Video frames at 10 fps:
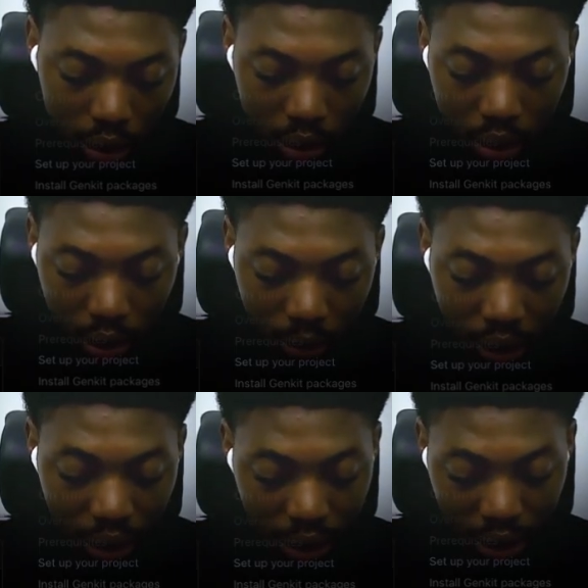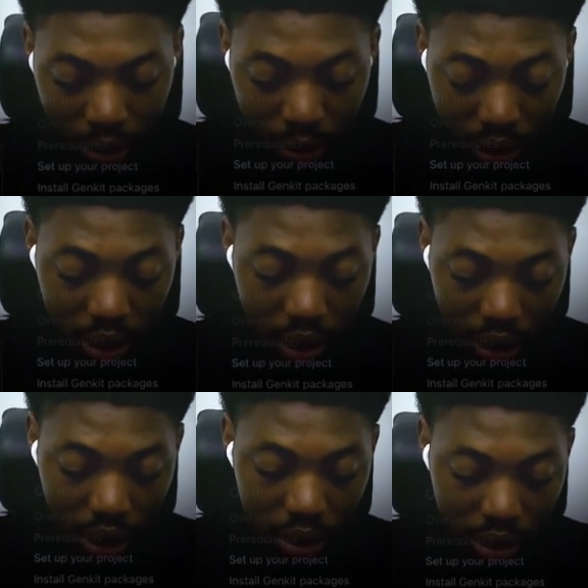Gemini AI. Basically,
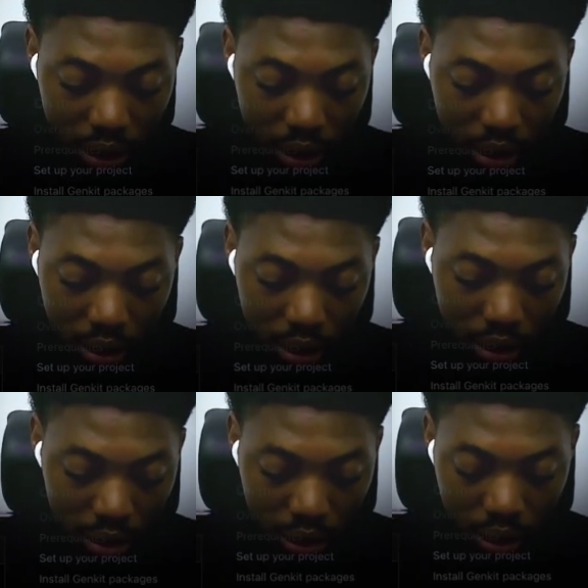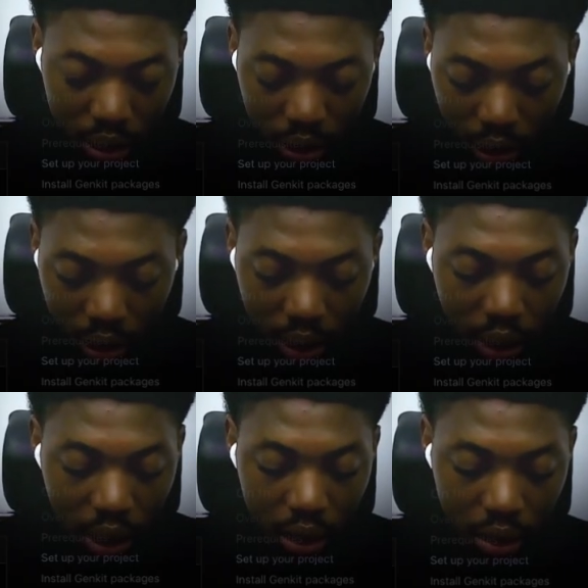it's just a shorthand,
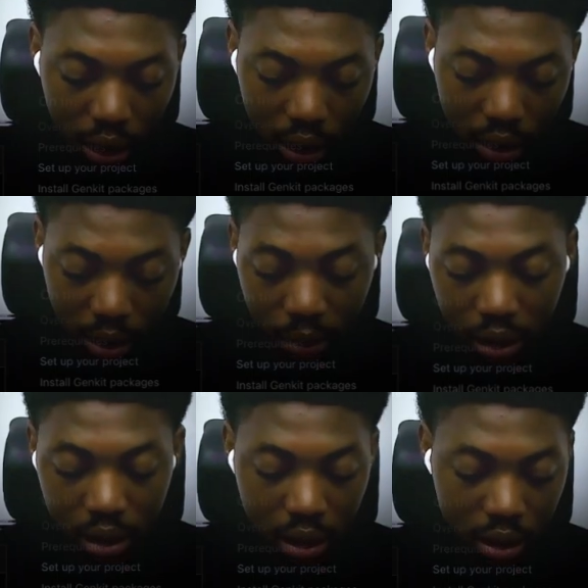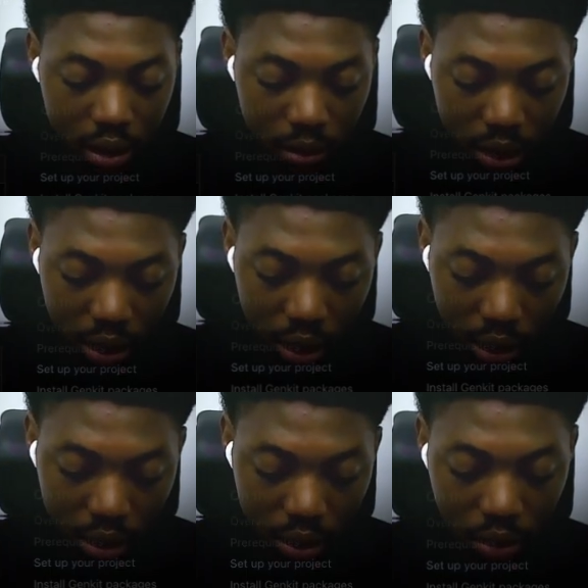then semantics basically.
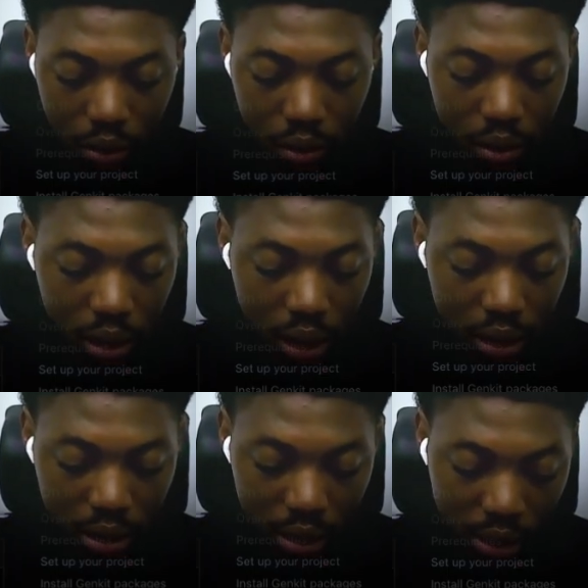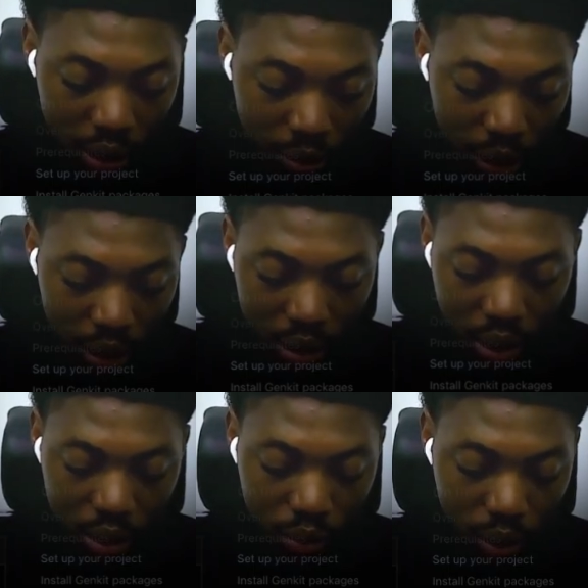So that's the three package
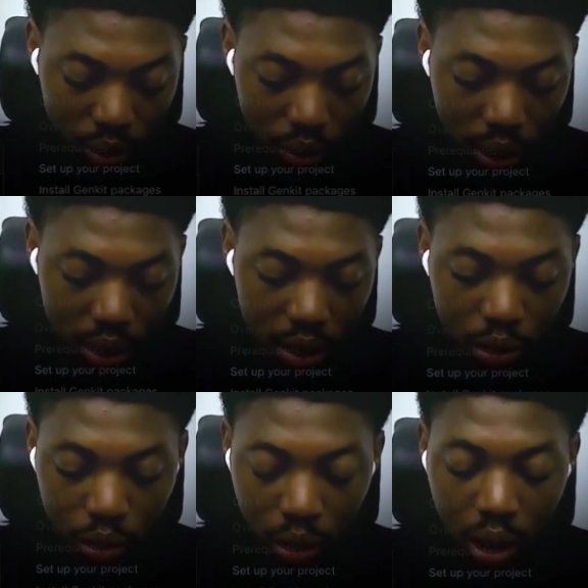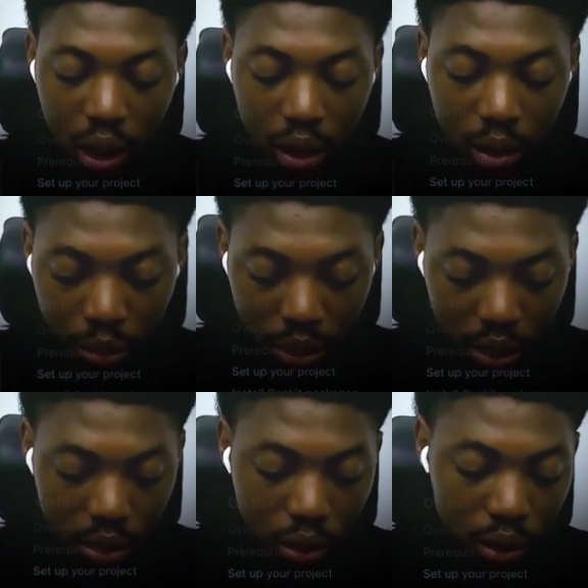that we are to add into the
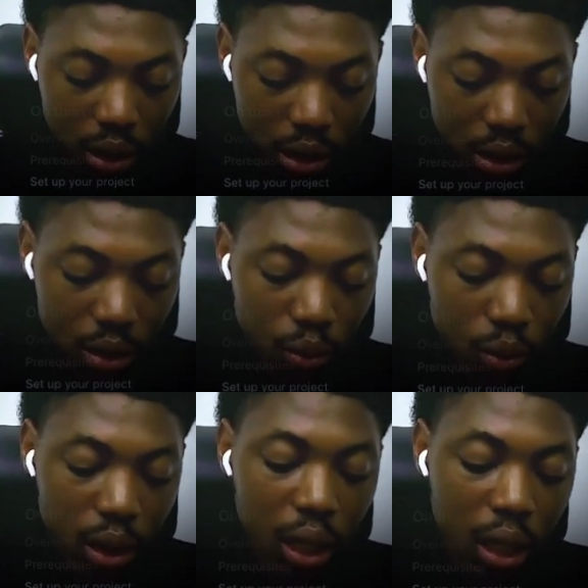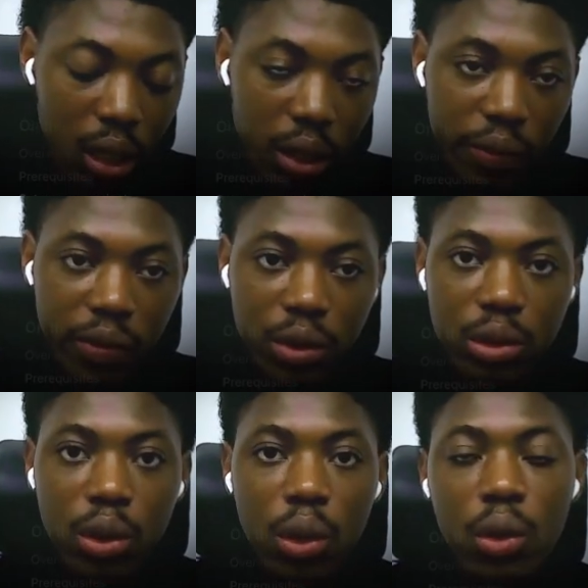project. So this will give us
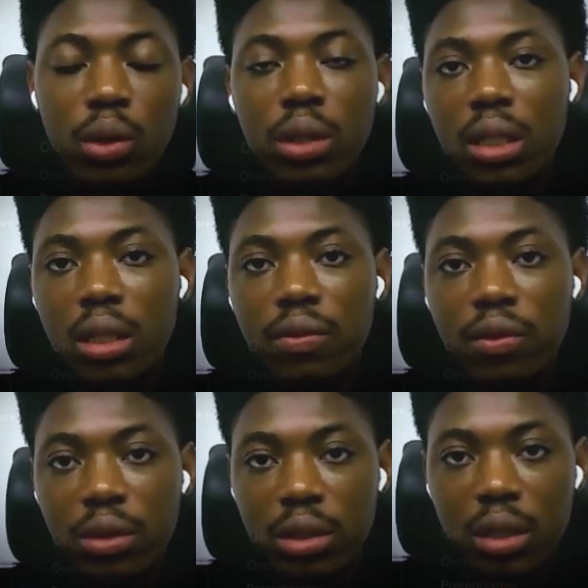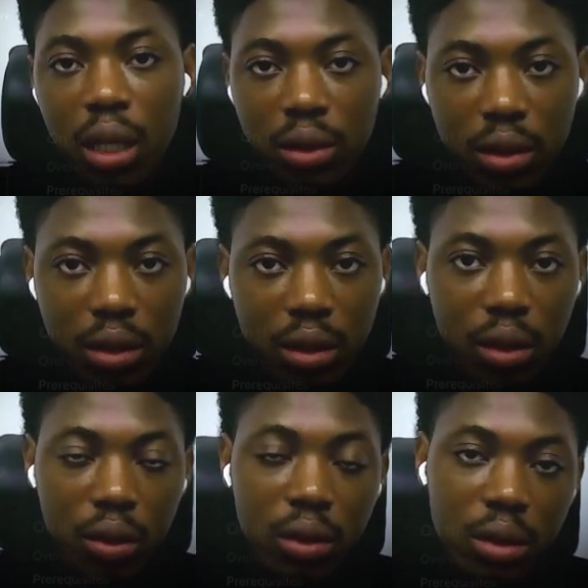all the functionality or
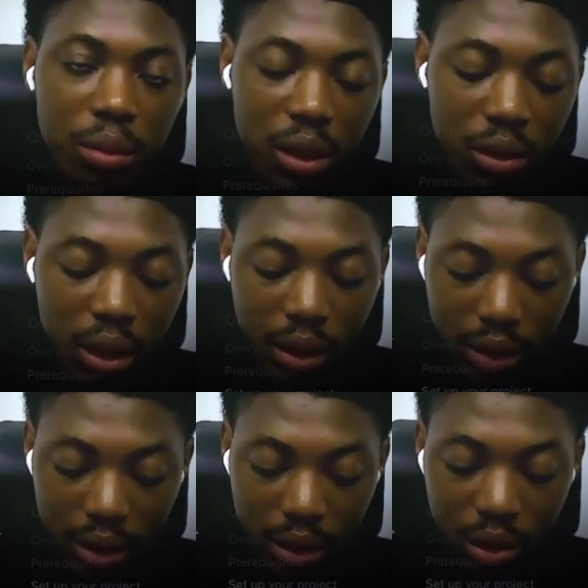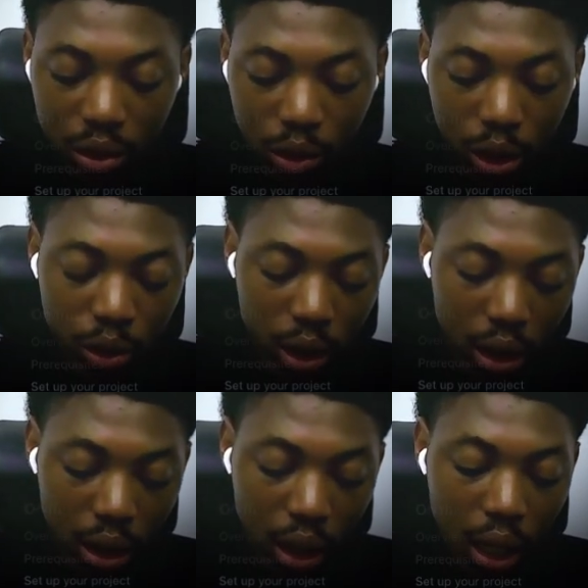all the method that is necessary to actually